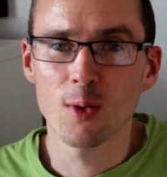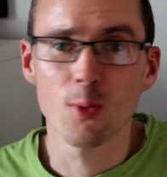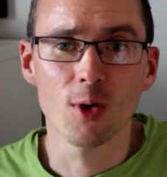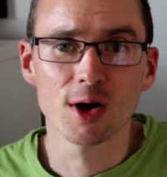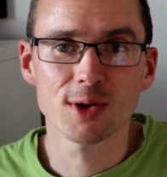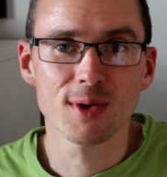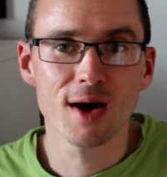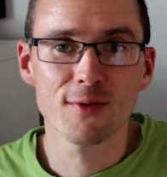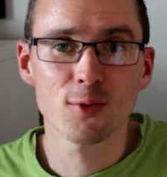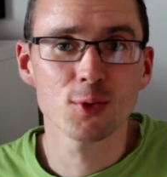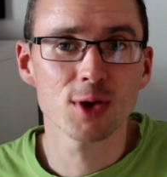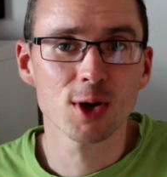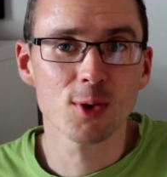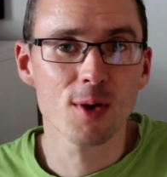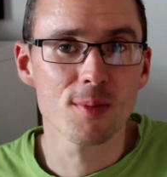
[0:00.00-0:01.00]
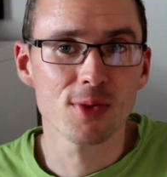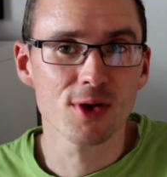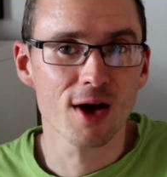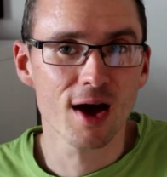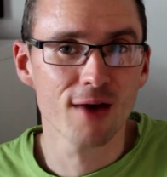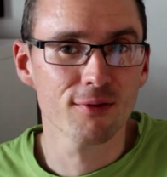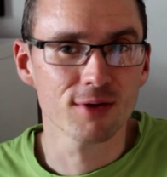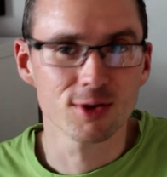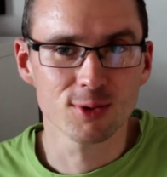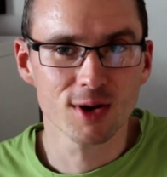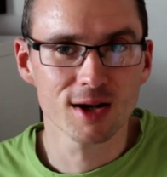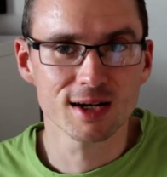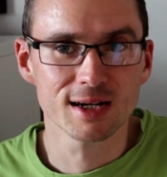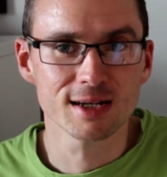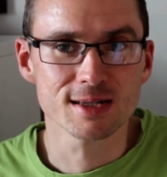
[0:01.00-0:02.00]
why do I have all the equipment that I have when all
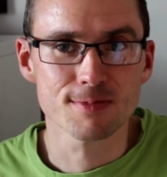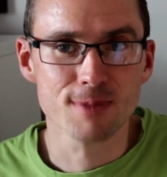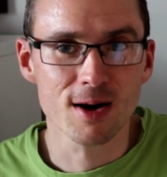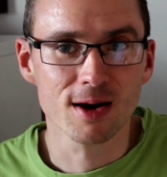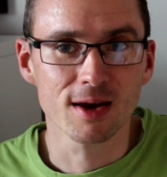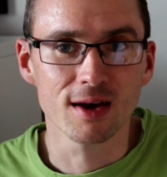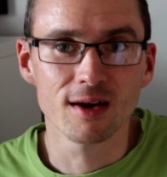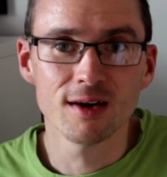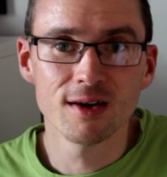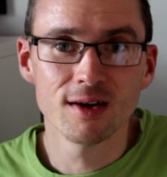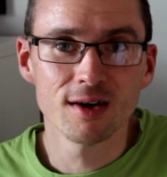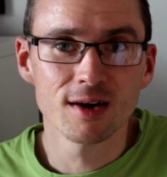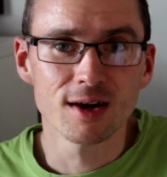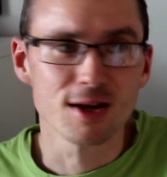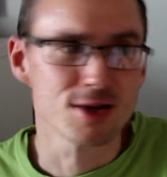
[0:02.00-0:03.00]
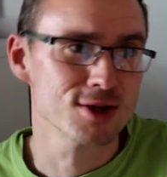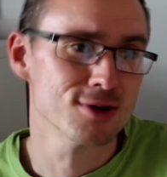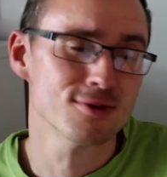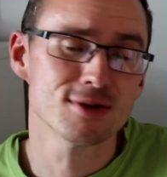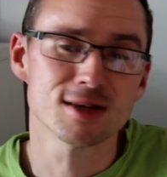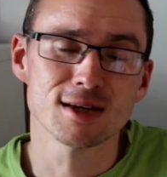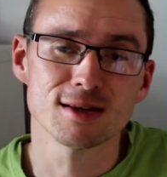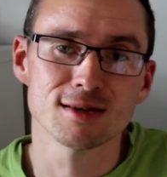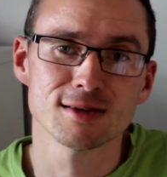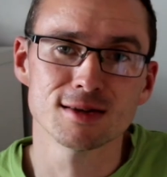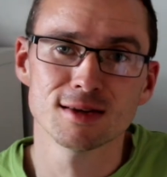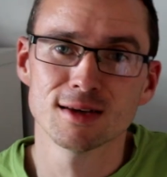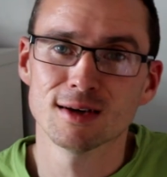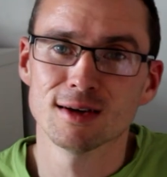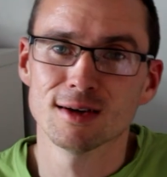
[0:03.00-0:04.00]
I need is a bucket and 2 tins,
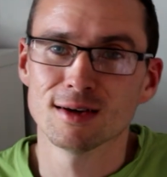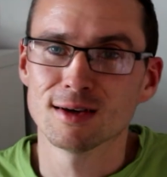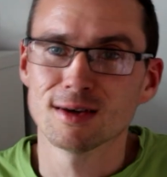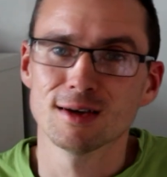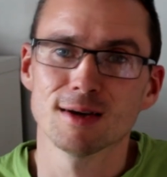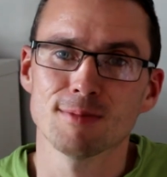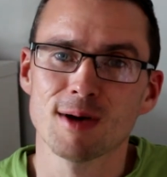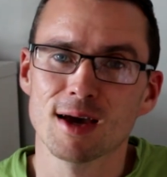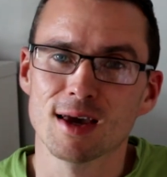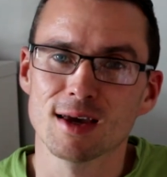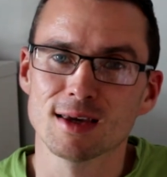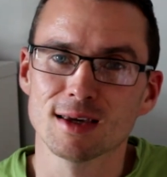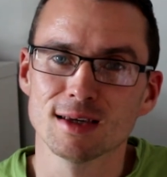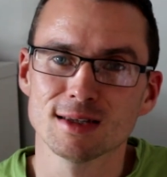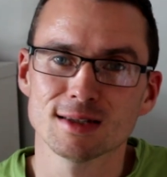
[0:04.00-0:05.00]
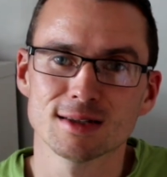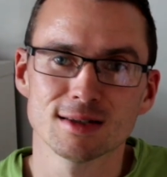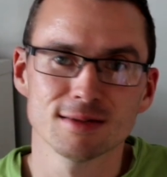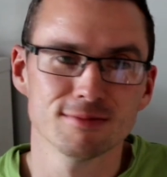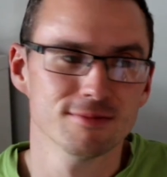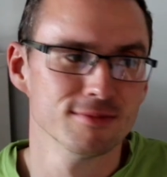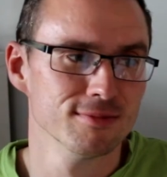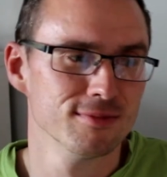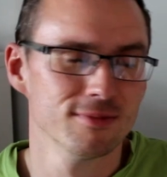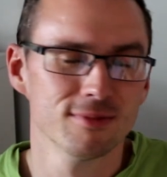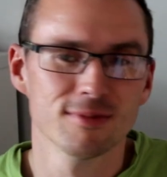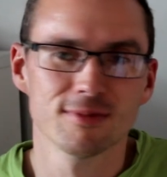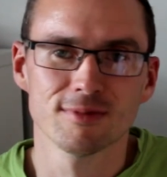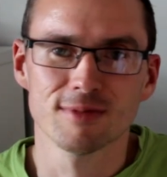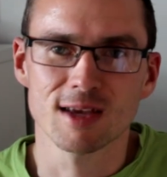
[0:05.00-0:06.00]
a packet of yeast,
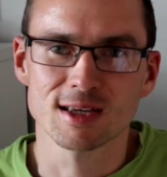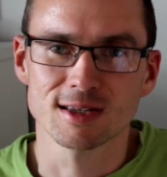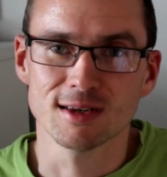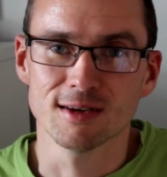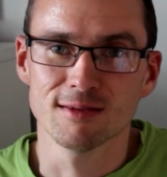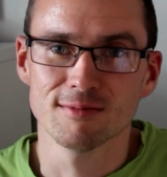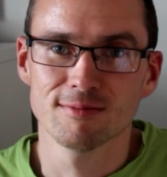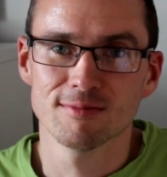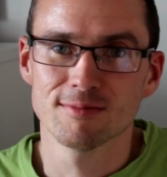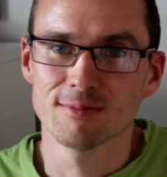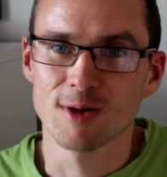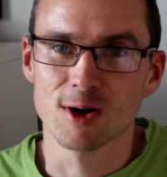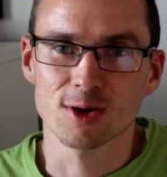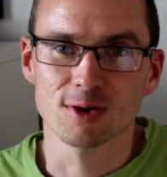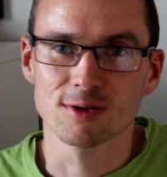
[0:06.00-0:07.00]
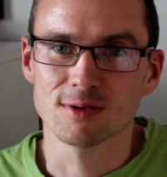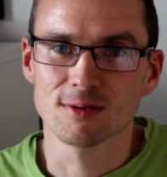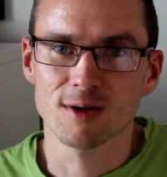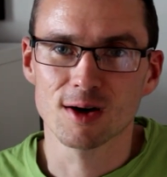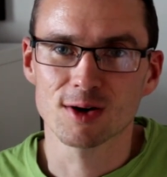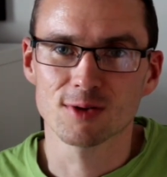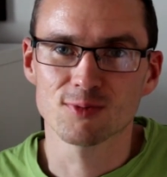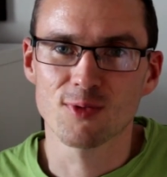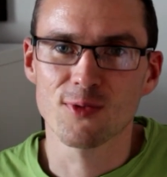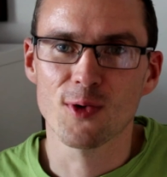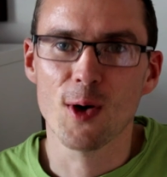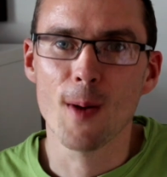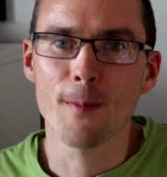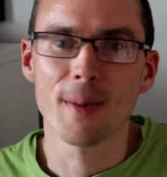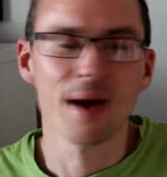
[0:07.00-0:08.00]
that's it. I could
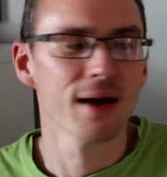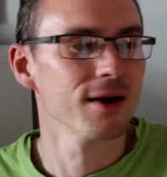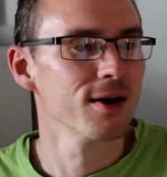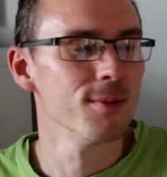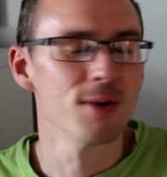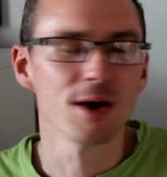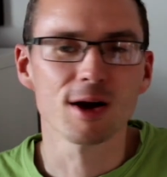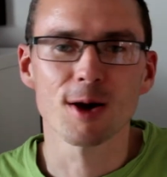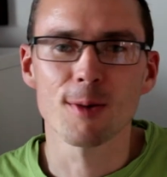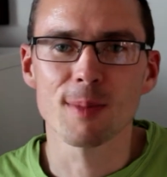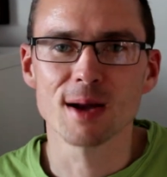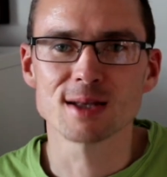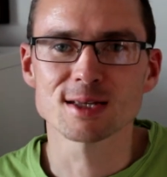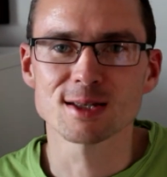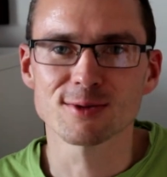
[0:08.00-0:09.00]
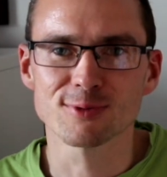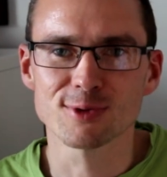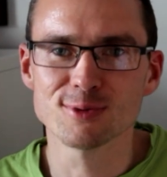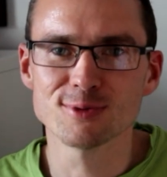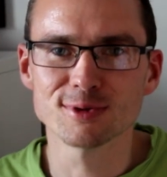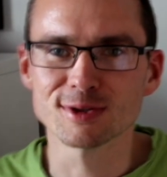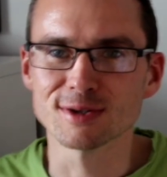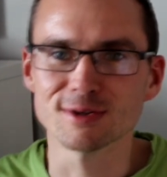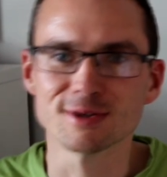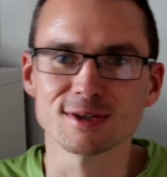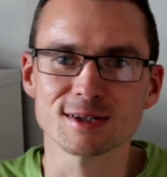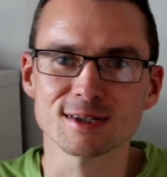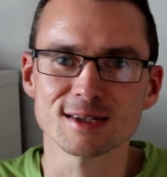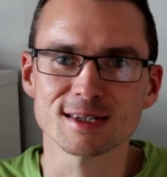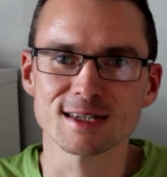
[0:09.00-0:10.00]
revert back. I might go back to the roots and
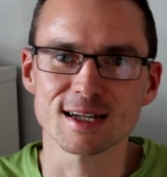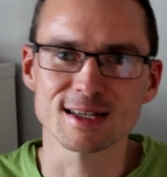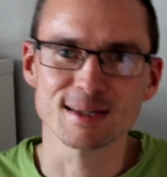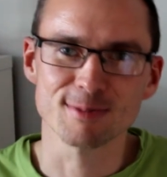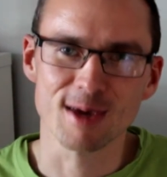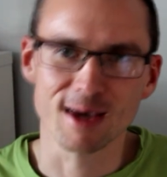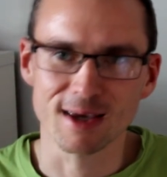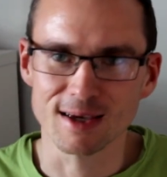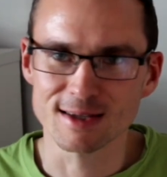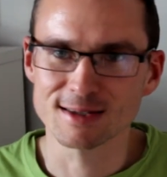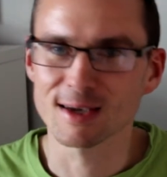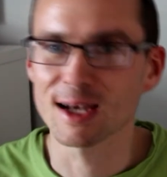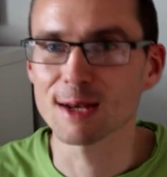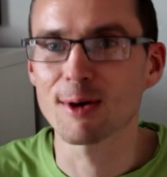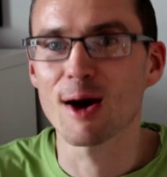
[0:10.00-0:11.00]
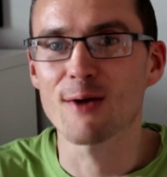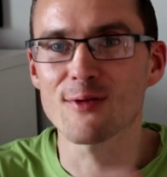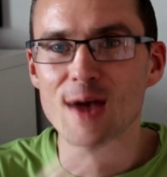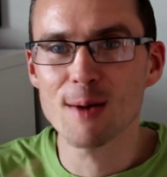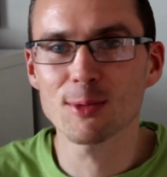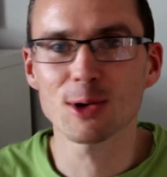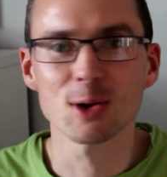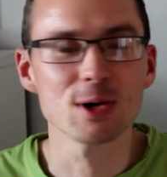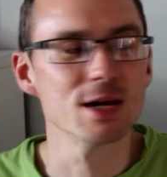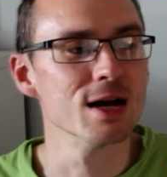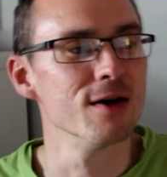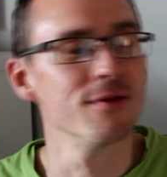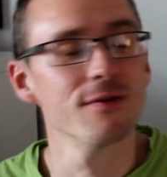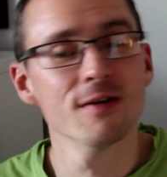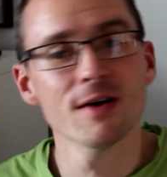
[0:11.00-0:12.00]
just stick to beer kits. Anyway, I've rambled long
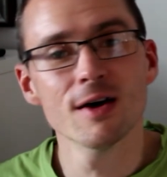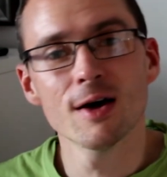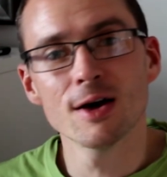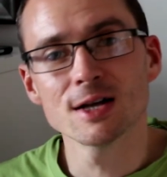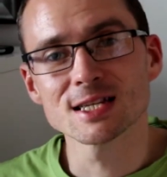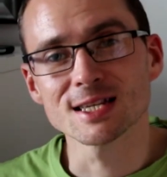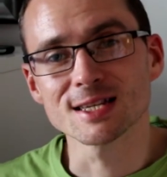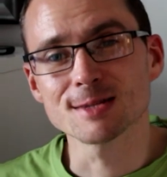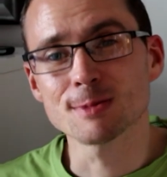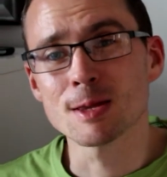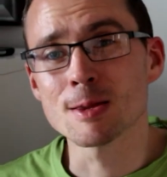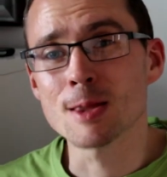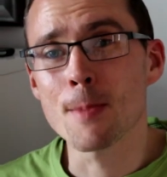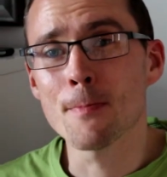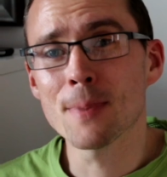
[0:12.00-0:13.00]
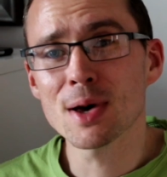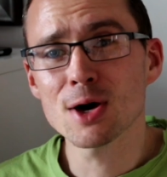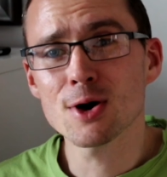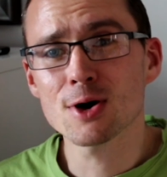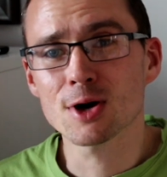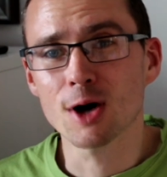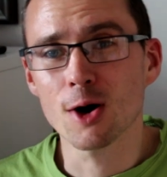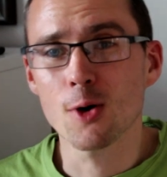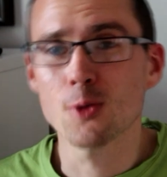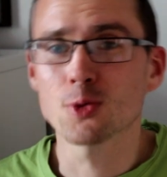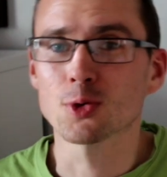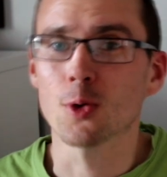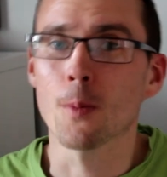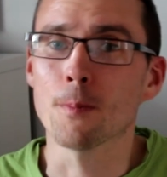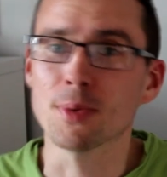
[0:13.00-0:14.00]
enough. So it's been the Bure
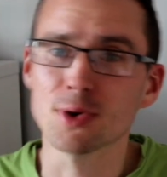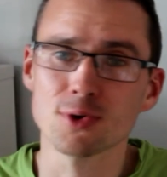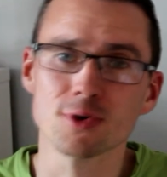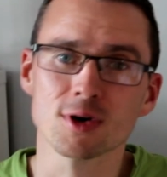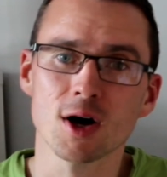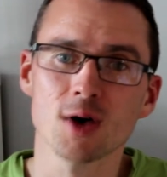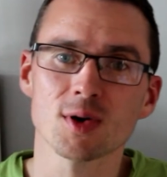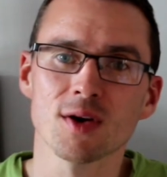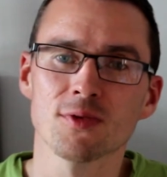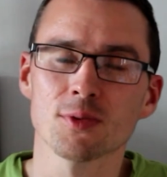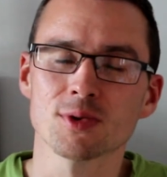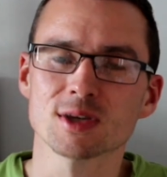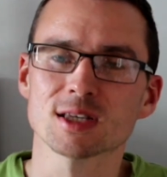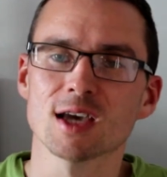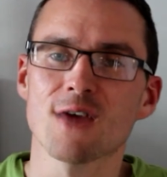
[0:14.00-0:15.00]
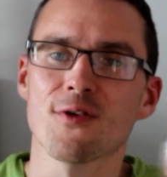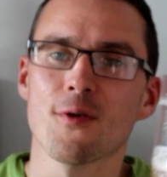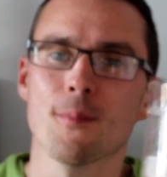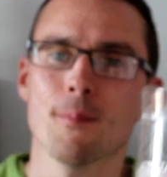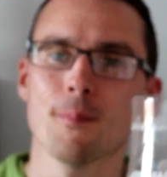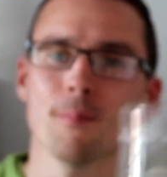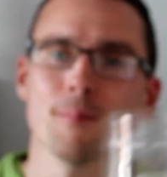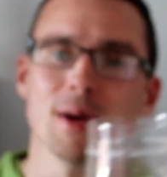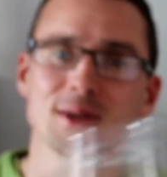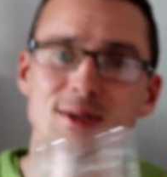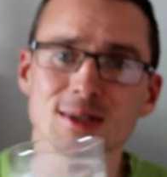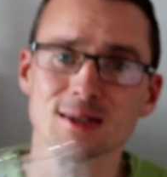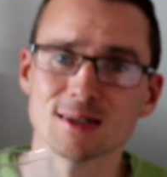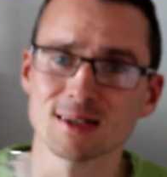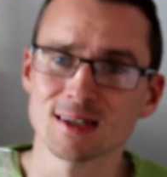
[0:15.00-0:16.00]
Gold, or Bure Gold, however you want to say it, from
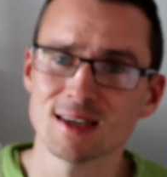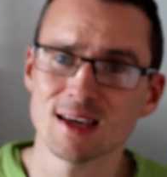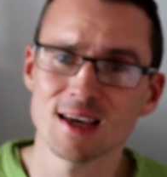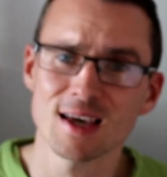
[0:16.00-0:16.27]
Muntons.